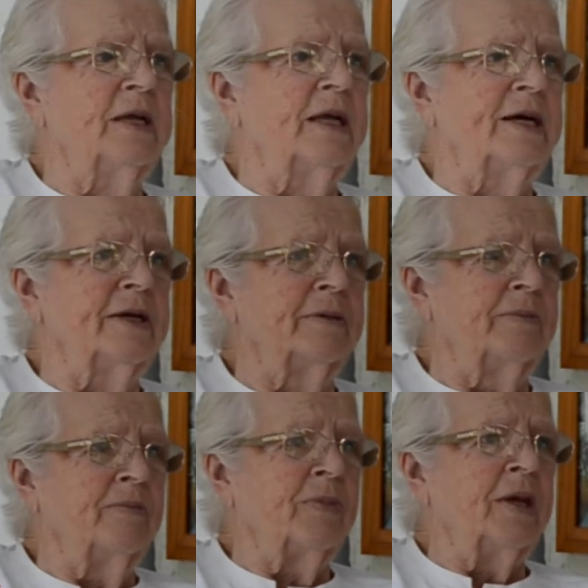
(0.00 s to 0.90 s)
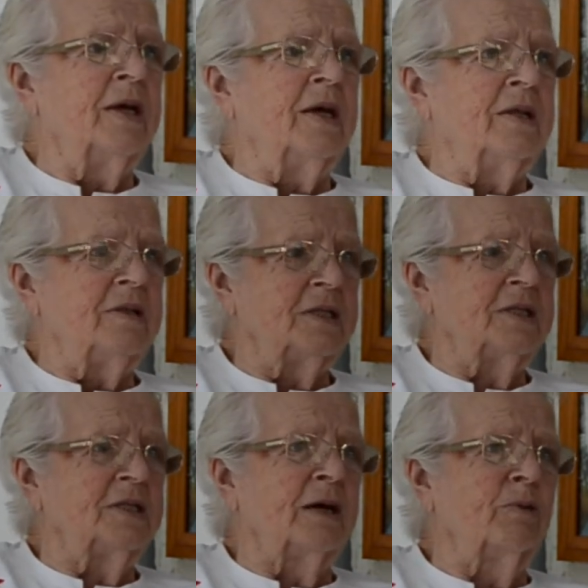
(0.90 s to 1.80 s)
lion. This
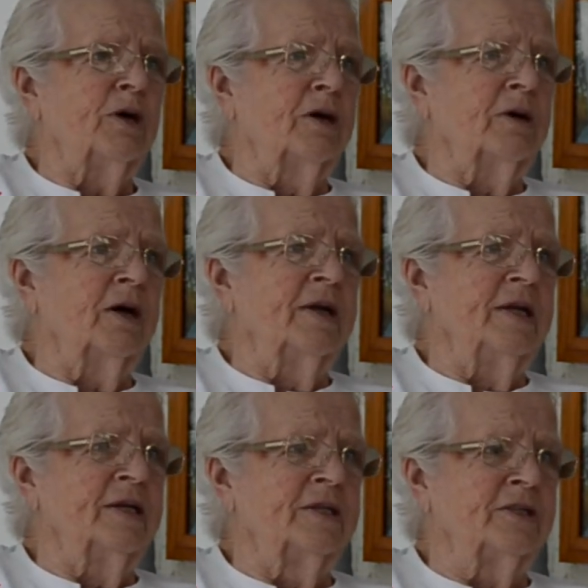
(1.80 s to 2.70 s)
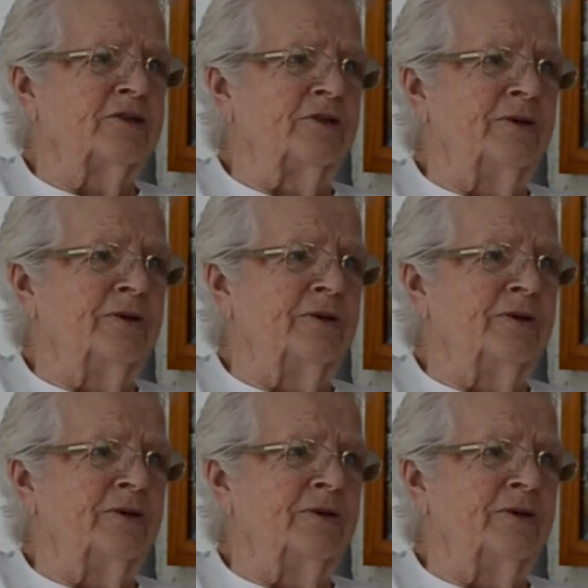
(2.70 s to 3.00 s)
is how we got Connie Hunter.